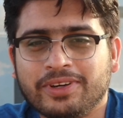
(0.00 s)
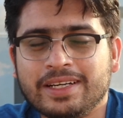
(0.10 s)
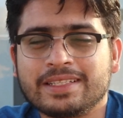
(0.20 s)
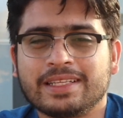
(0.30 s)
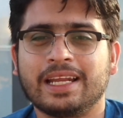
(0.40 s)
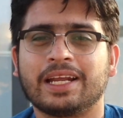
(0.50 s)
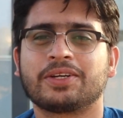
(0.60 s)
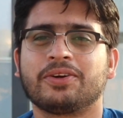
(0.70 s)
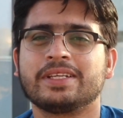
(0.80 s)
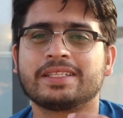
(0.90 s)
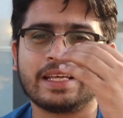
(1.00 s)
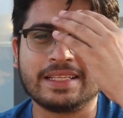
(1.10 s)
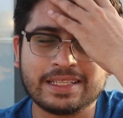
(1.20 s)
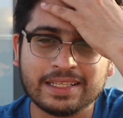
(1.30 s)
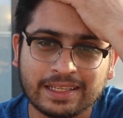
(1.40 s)
friends, electronics
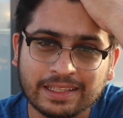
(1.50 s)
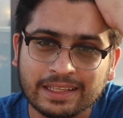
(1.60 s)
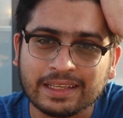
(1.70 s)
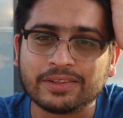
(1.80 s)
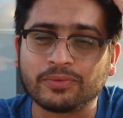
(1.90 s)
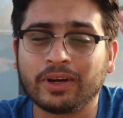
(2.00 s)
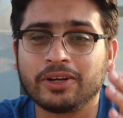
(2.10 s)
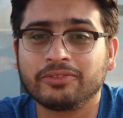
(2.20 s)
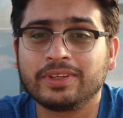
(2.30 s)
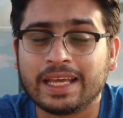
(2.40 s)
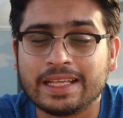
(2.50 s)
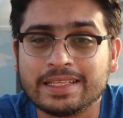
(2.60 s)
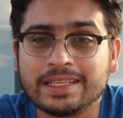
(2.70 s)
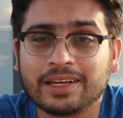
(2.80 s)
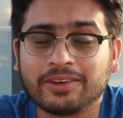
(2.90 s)
engineering is one of the
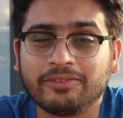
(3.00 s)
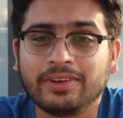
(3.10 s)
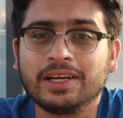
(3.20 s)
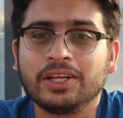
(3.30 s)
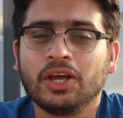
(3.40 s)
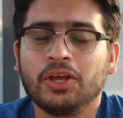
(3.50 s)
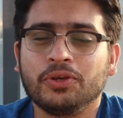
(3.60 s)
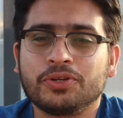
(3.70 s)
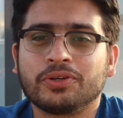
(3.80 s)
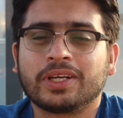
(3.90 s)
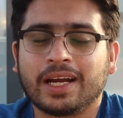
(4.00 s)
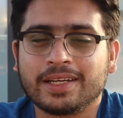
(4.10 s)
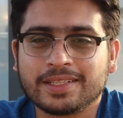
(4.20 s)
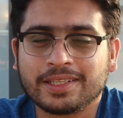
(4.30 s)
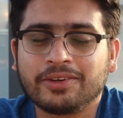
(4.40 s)
engineering field you should
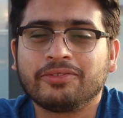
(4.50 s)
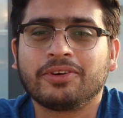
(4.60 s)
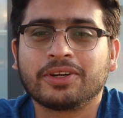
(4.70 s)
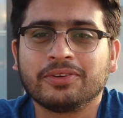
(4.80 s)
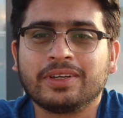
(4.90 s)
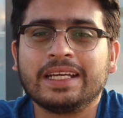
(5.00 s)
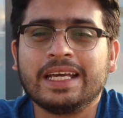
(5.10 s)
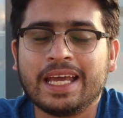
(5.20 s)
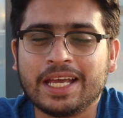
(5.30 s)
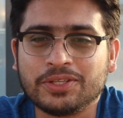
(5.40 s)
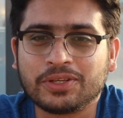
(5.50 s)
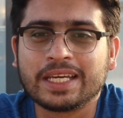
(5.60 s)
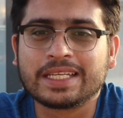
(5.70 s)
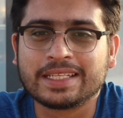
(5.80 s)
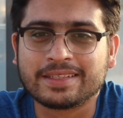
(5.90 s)
consider for your
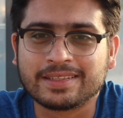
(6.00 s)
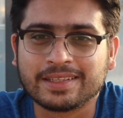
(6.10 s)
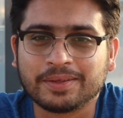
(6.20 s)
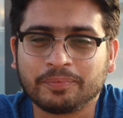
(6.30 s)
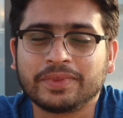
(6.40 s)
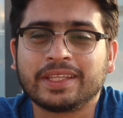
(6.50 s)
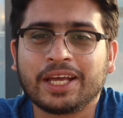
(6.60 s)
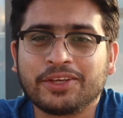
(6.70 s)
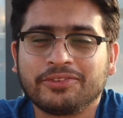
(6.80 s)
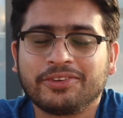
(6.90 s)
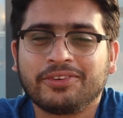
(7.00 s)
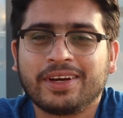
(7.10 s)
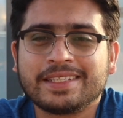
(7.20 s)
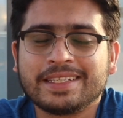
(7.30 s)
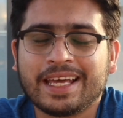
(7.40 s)
education stream. Thank you for
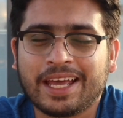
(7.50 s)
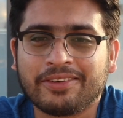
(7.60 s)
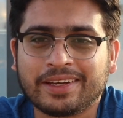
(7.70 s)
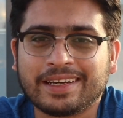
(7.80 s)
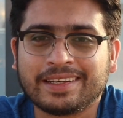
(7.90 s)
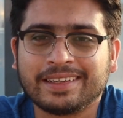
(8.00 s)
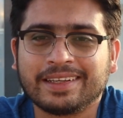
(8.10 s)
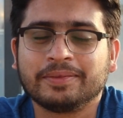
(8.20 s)
watching. Have a great day.